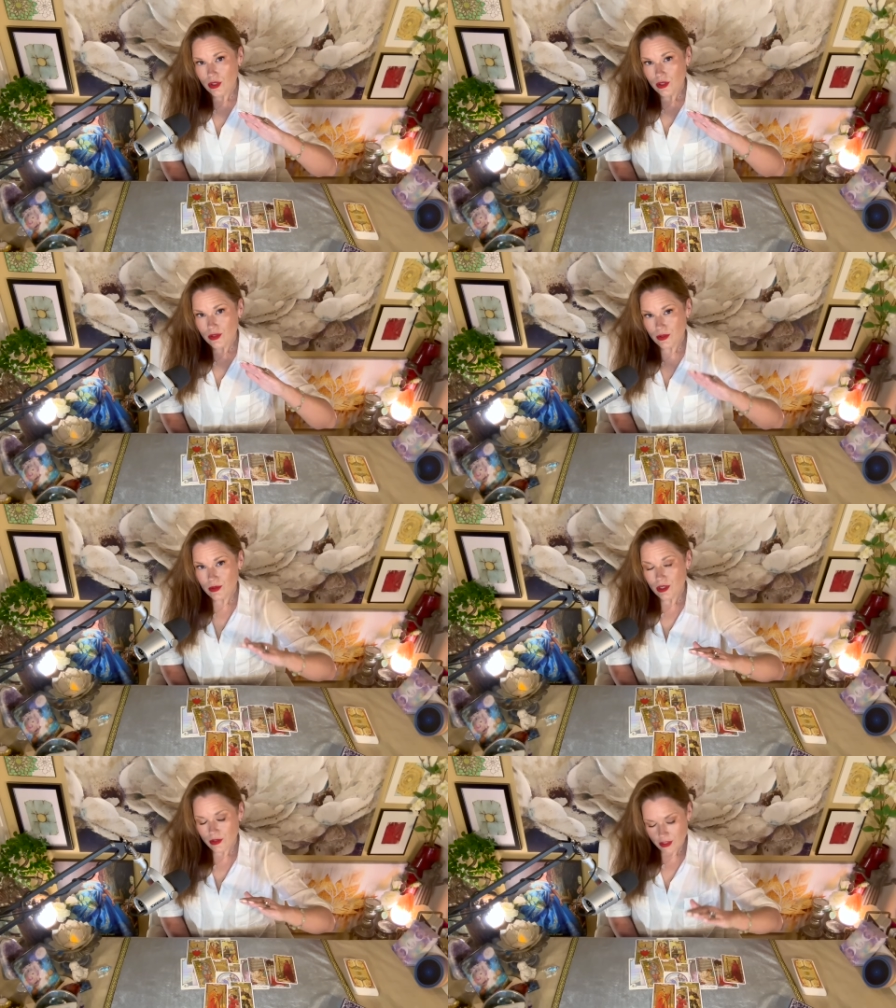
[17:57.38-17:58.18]

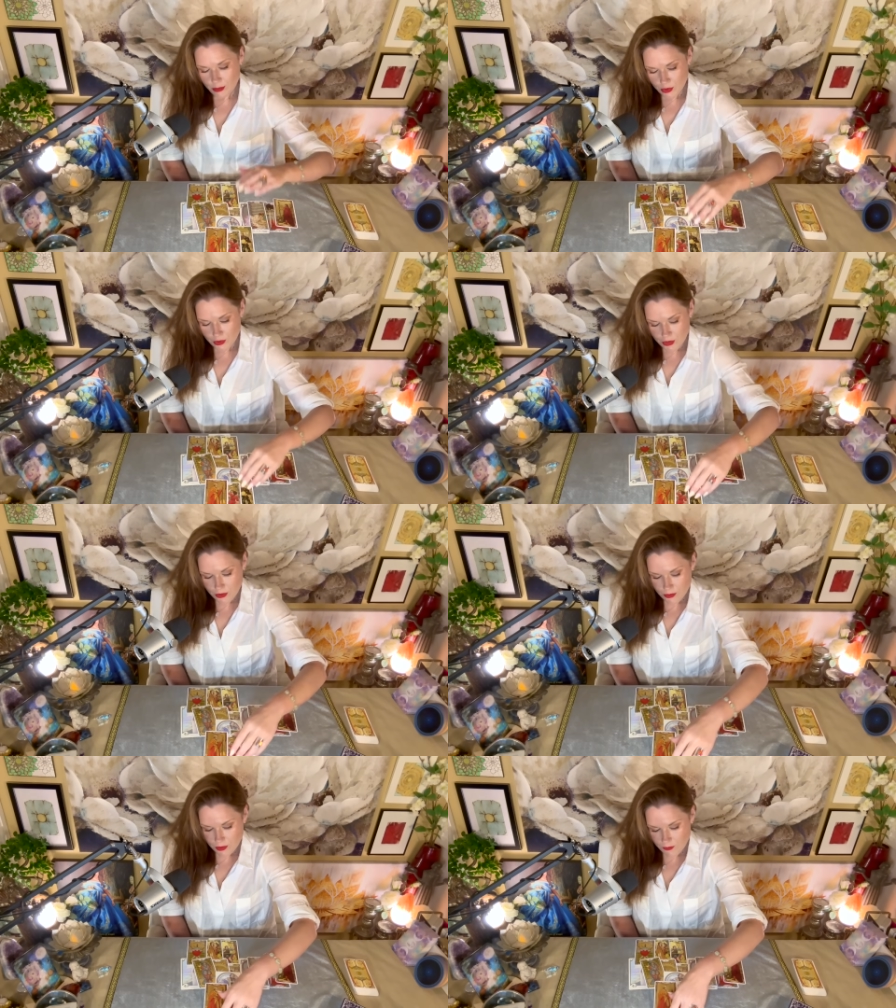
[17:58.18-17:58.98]
You are that
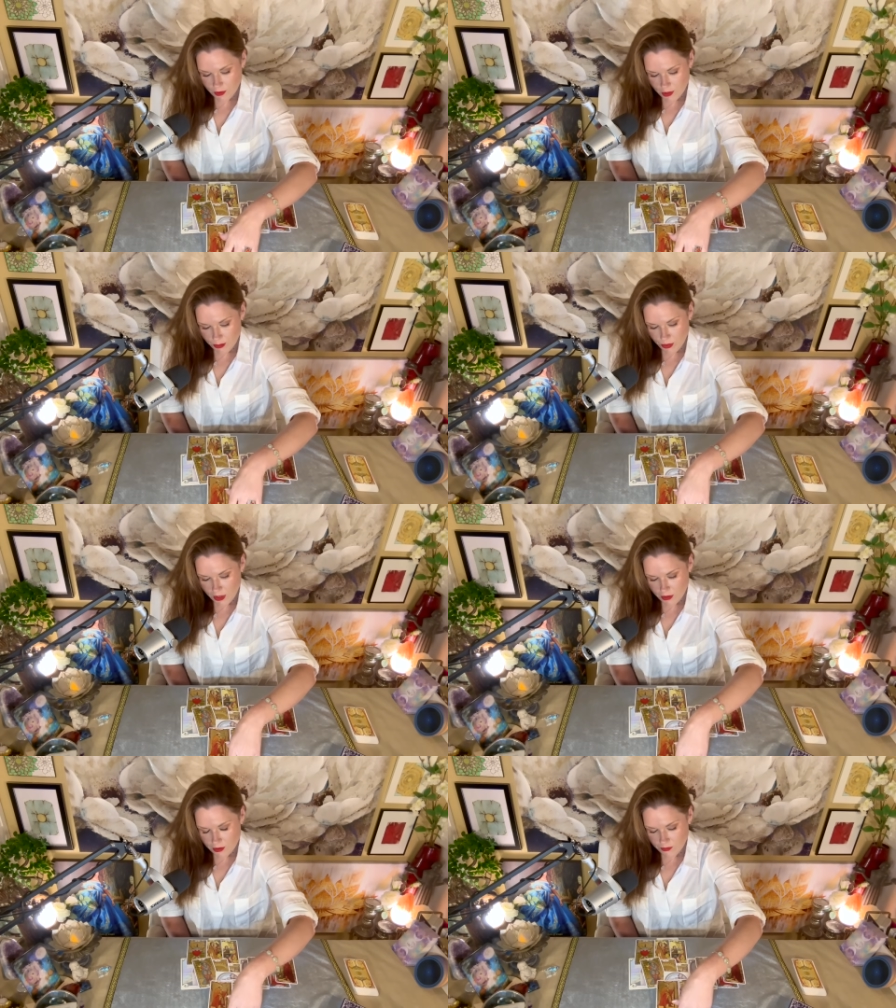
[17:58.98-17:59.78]
person who is very
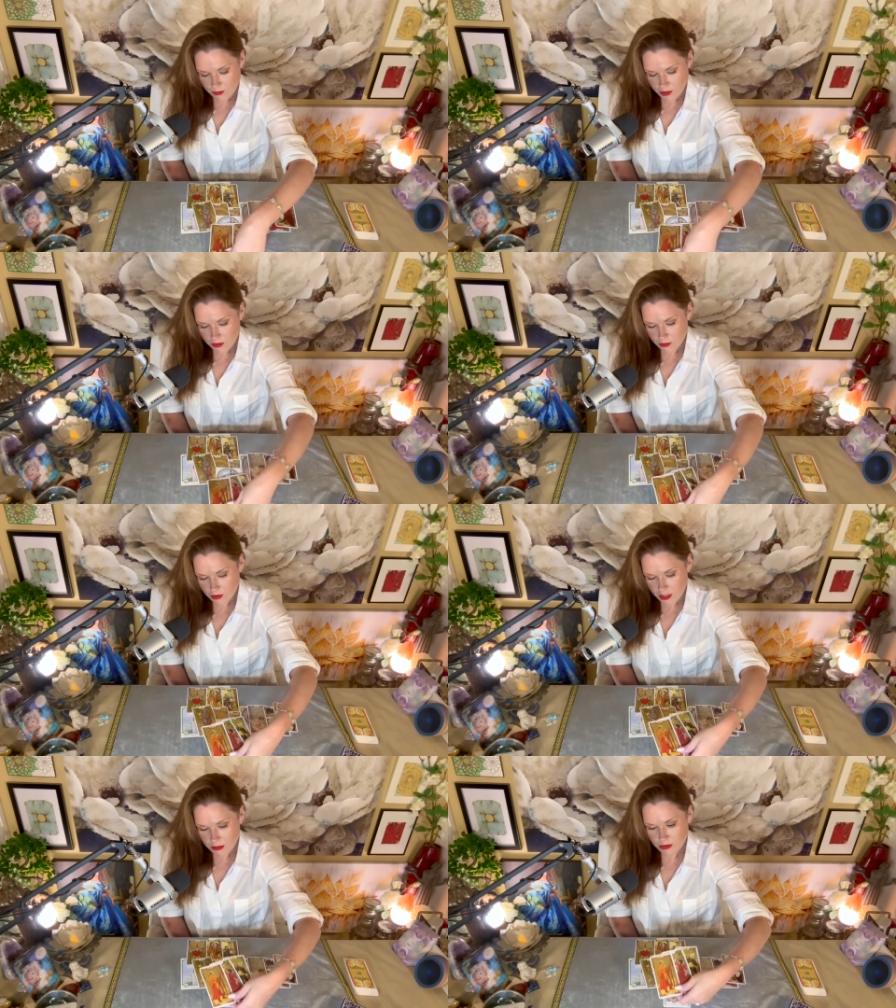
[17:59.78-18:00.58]
proud of what you
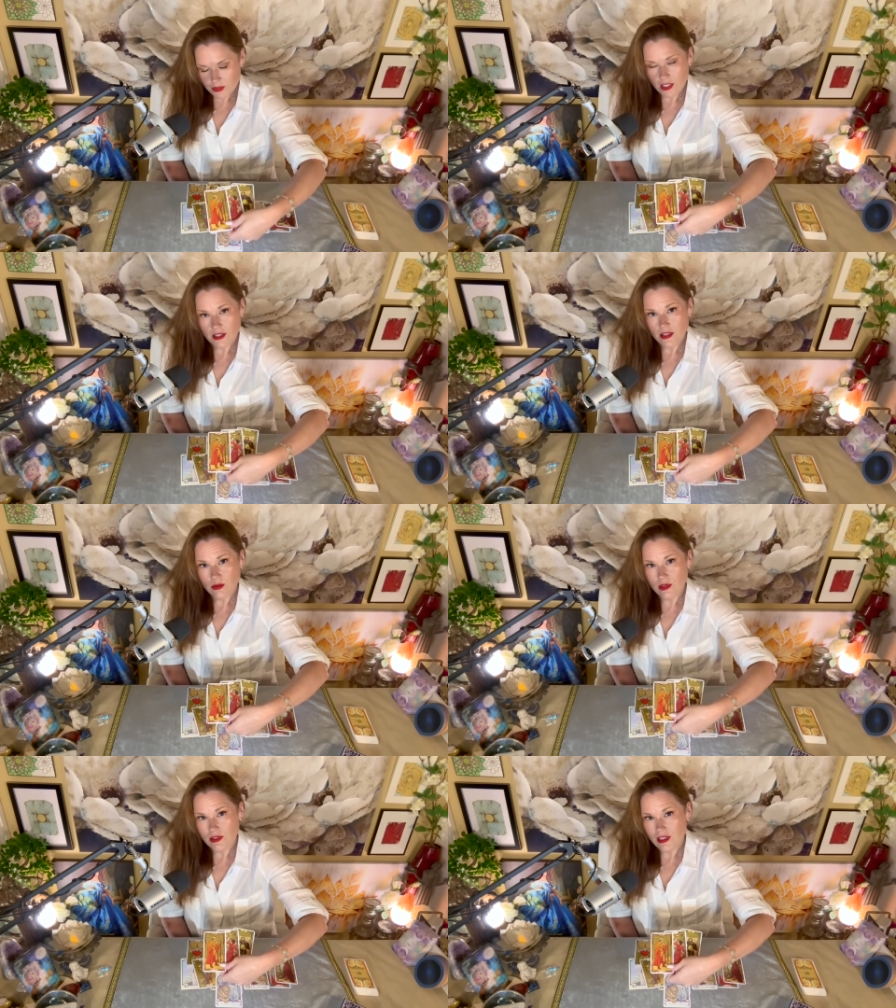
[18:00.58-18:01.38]
are able to connect
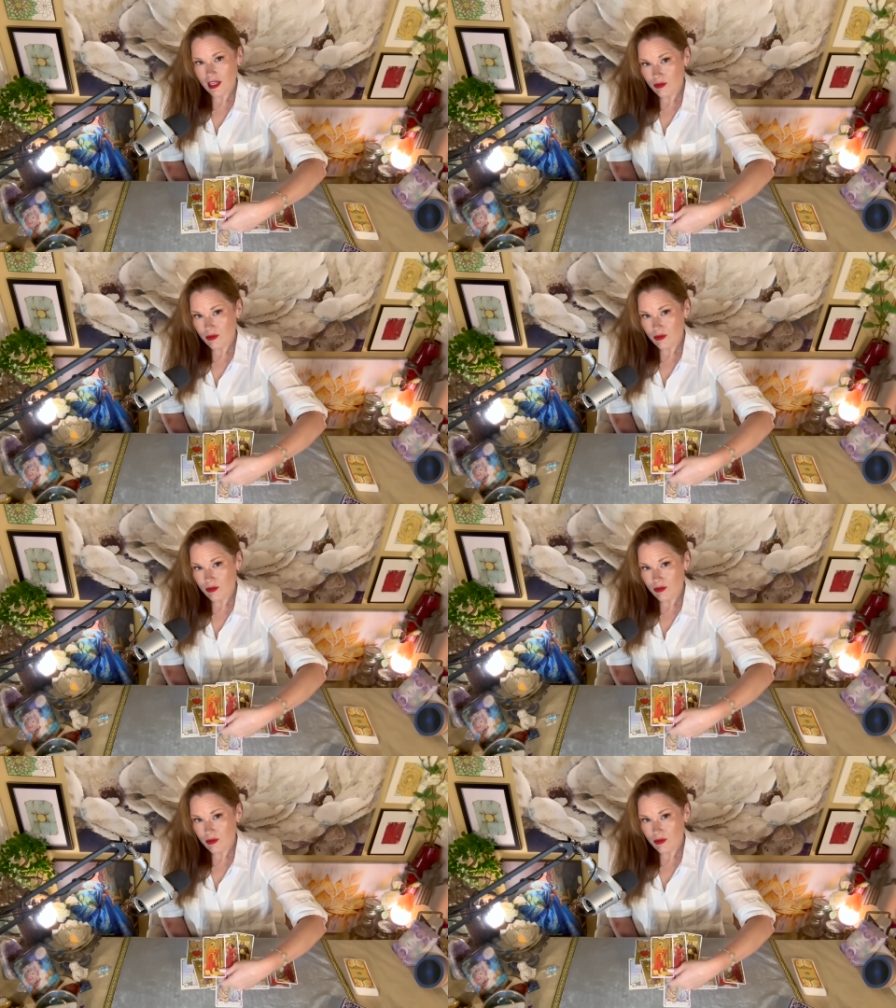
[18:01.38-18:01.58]
with and how